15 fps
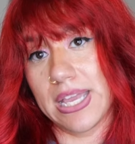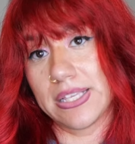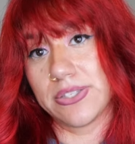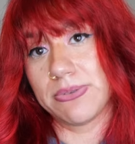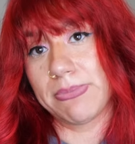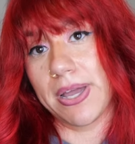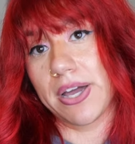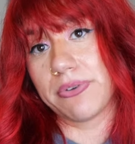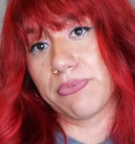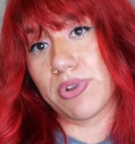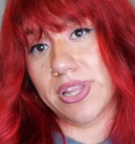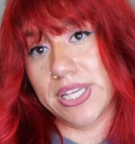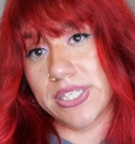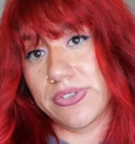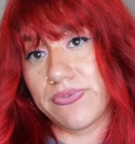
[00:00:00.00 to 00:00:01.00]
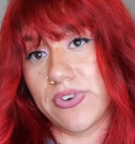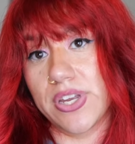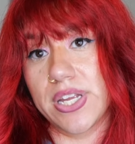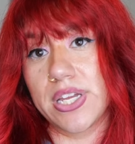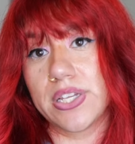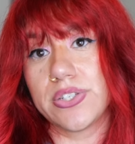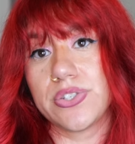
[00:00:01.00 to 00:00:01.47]
into my unreleased
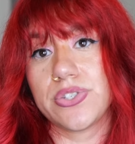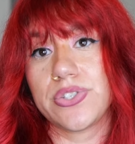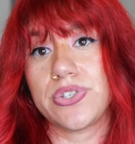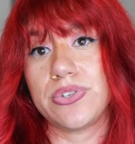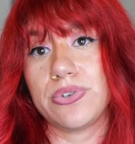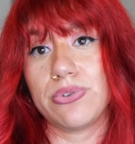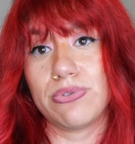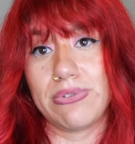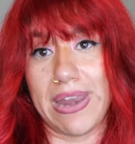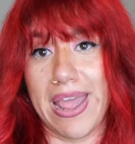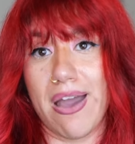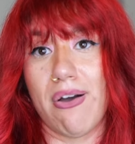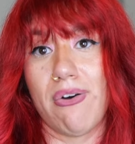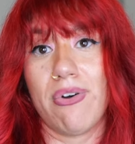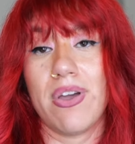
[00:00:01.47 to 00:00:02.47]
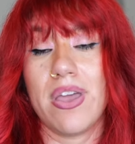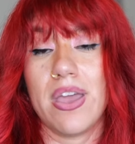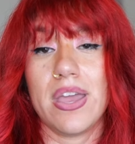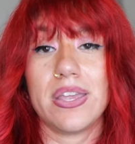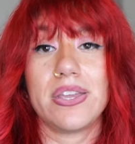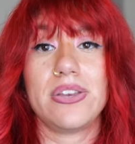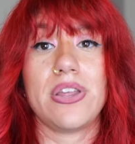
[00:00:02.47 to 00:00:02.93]
footage to now,
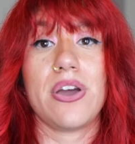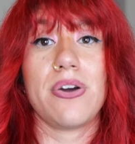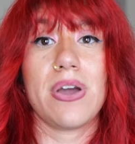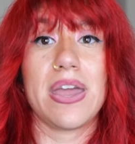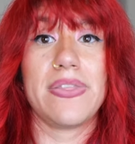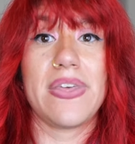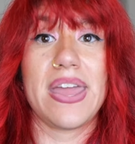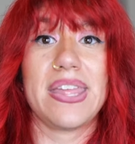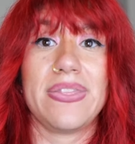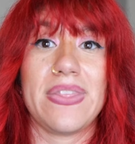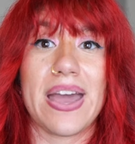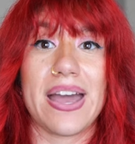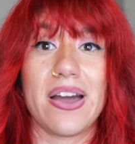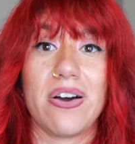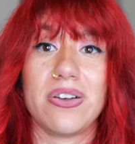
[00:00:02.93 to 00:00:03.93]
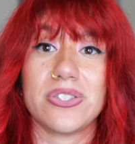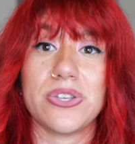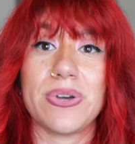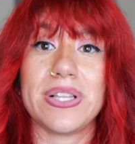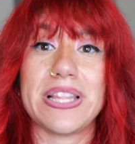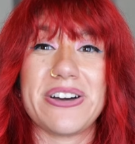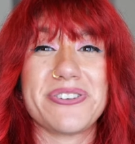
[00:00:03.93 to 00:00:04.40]
you know, and then that
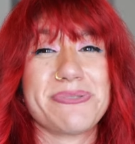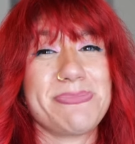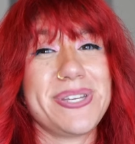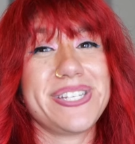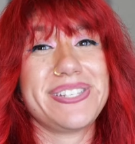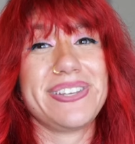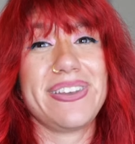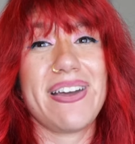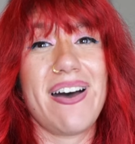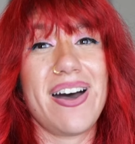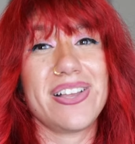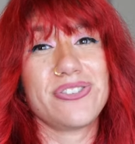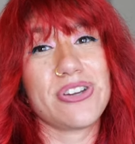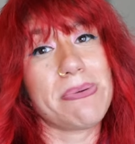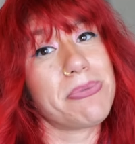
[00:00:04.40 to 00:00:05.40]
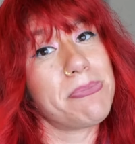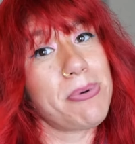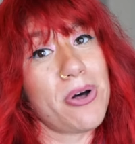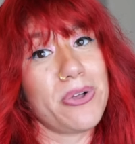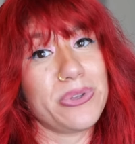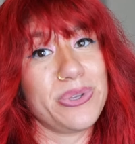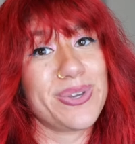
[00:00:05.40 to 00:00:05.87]
also allows me to not drop the
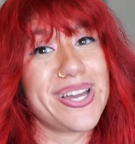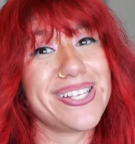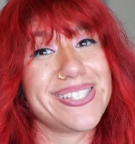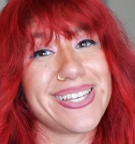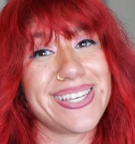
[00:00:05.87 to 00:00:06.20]
ball on you guys